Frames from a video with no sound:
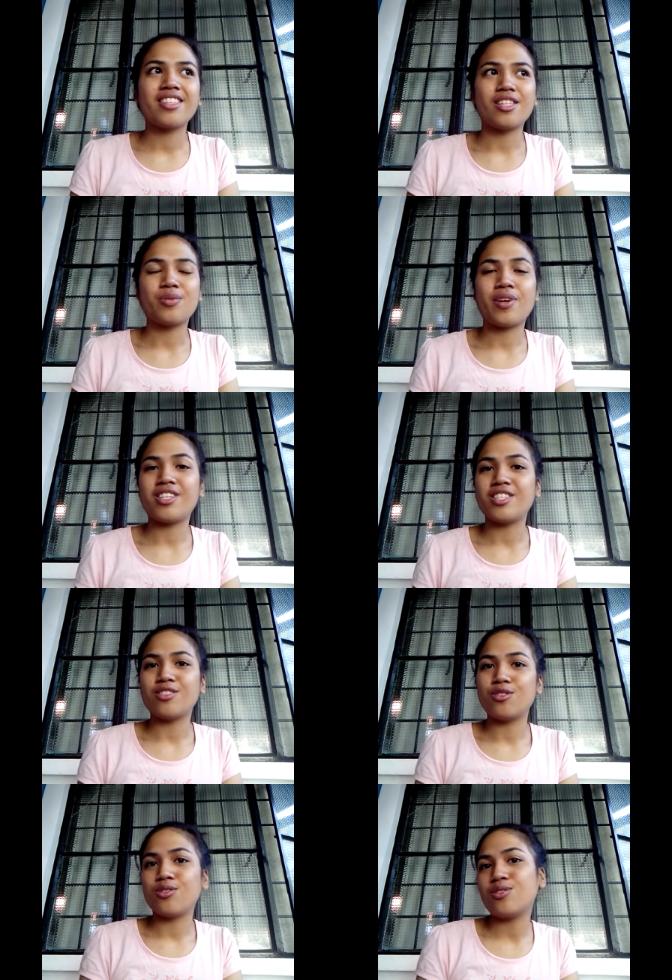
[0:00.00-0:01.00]
That's why I
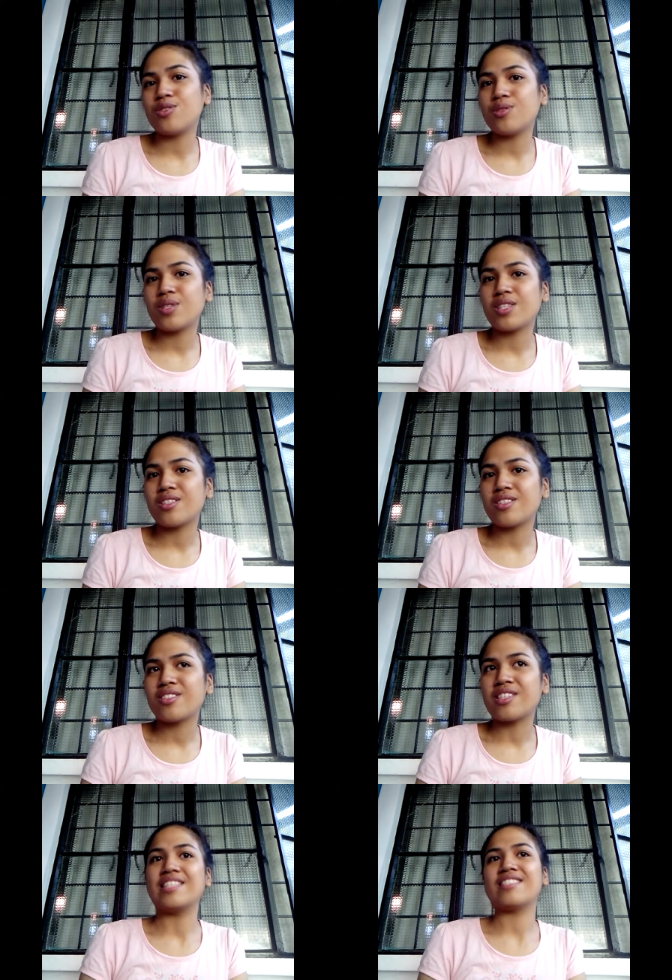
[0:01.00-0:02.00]
didn't do it
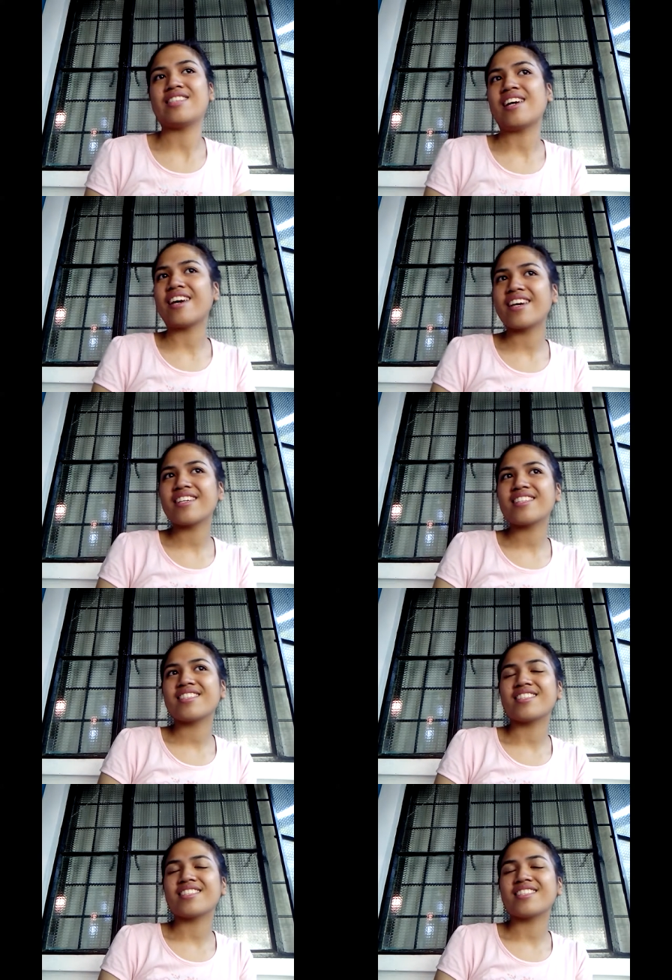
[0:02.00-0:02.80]
inside.